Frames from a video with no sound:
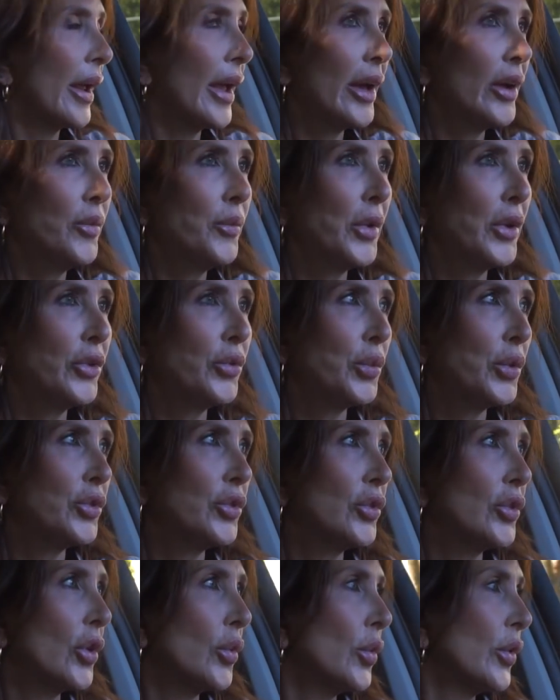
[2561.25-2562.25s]
How am I supposed
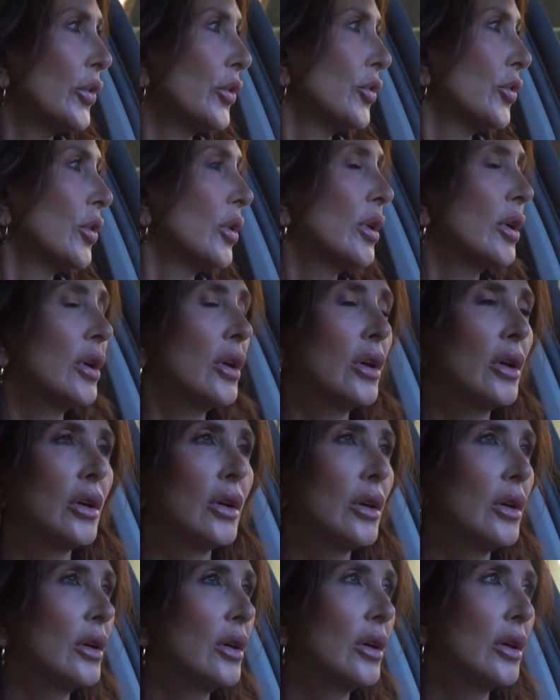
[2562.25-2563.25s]
to know what to...
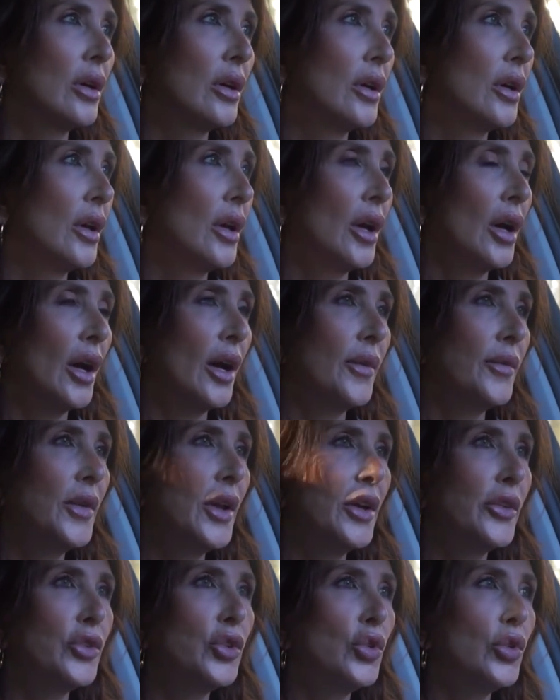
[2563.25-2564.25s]
I'm
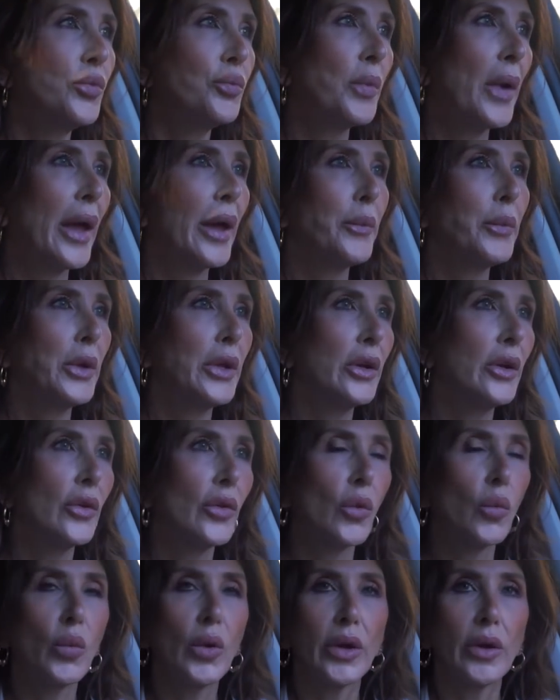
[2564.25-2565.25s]
not doing Map It
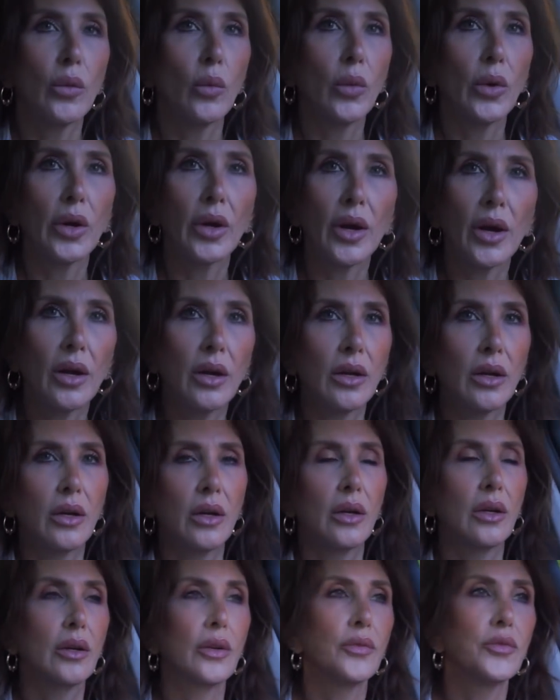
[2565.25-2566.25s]
on the way to work.
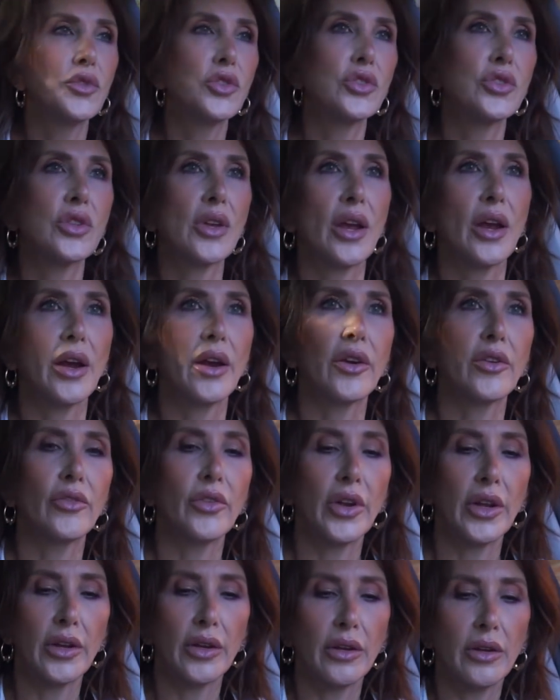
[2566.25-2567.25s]
Oh, just
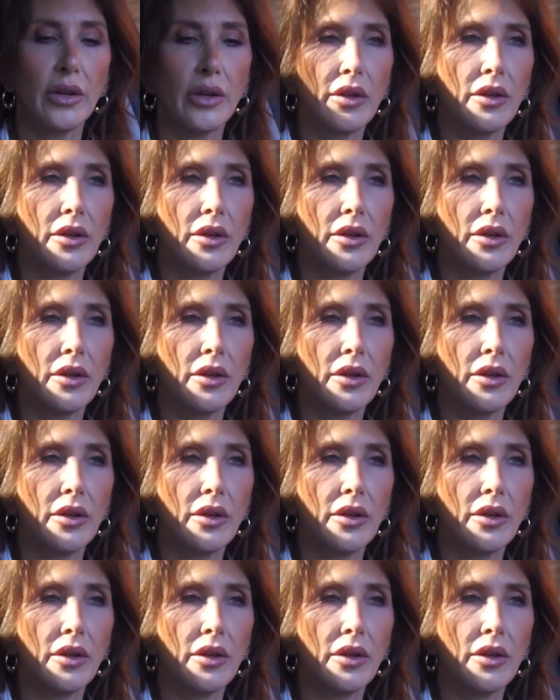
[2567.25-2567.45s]
aggravated.